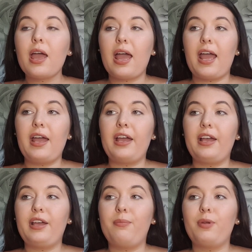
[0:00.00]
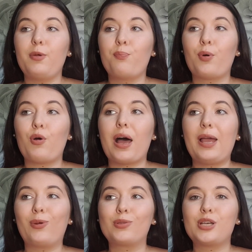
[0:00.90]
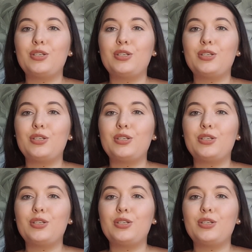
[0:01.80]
But I also